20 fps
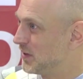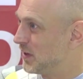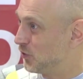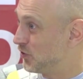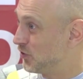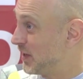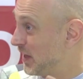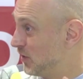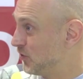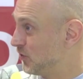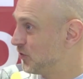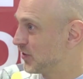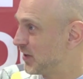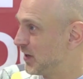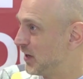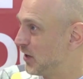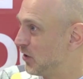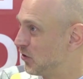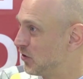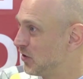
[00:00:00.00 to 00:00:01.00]
There's
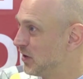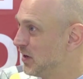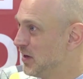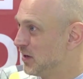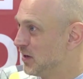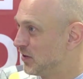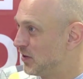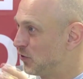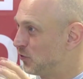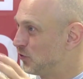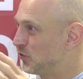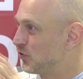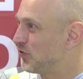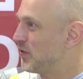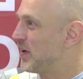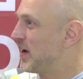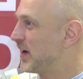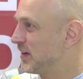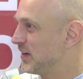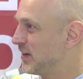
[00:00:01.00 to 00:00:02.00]
healthcare, there is
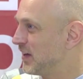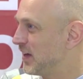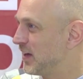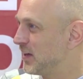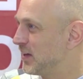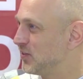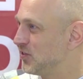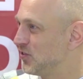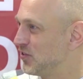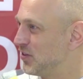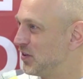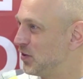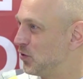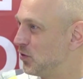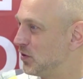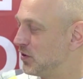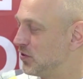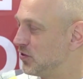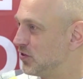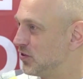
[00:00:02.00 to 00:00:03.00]
finance, there
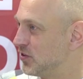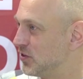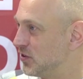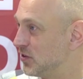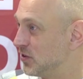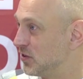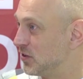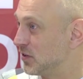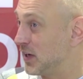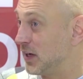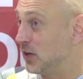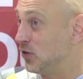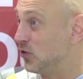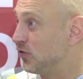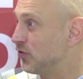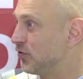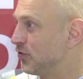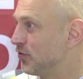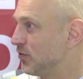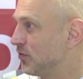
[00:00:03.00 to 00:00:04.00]
is
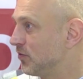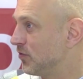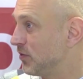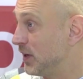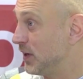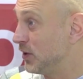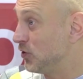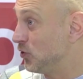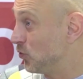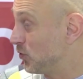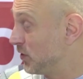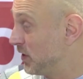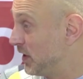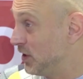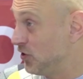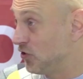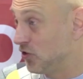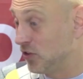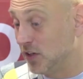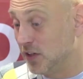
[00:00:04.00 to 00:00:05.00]
education,
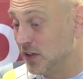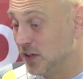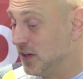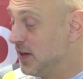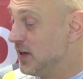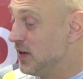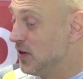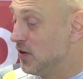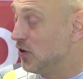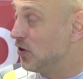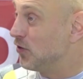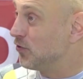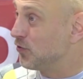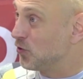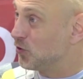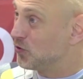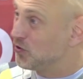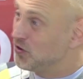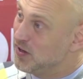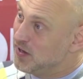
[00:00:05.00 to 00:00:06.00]
of
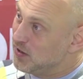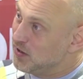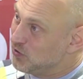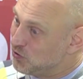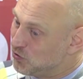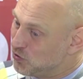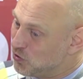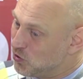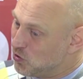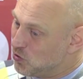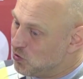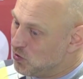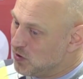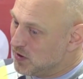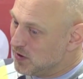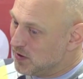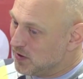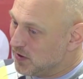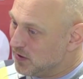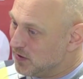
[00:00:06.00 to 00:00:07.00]
course. So
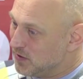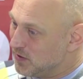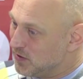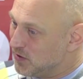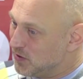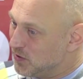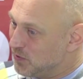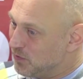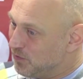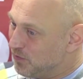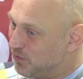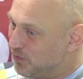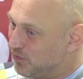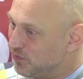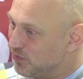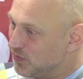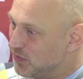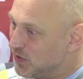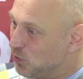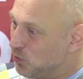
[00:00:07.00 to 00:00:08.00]

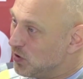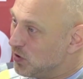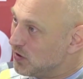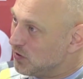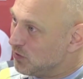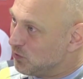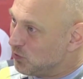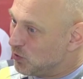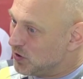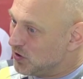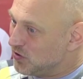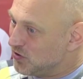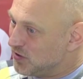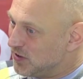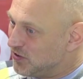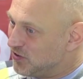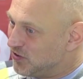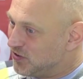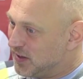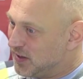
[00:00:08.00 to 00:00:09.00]
what is,
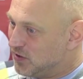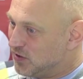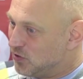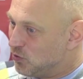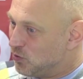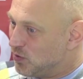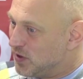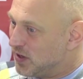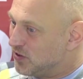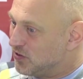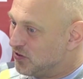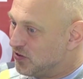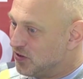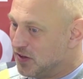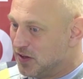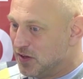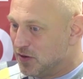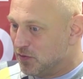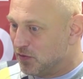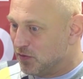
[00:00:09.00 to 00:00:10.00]
let's say, the red
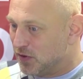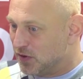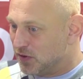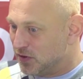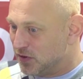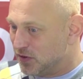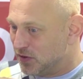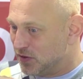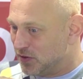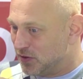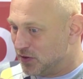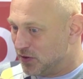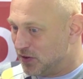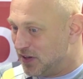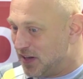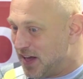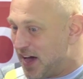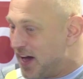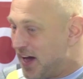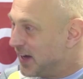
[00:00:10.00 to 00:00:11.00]

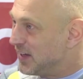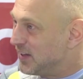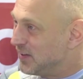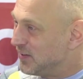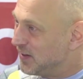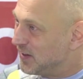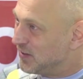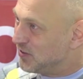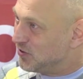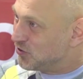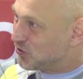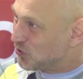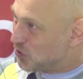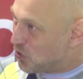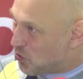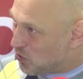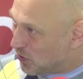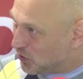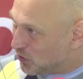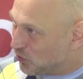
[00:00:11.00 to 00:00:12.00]
line that is
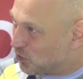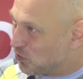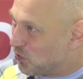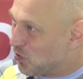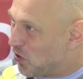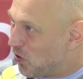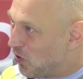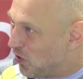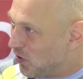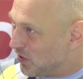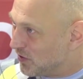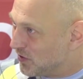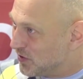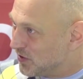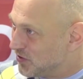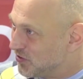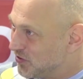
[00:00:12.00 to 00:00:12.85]
going through all this?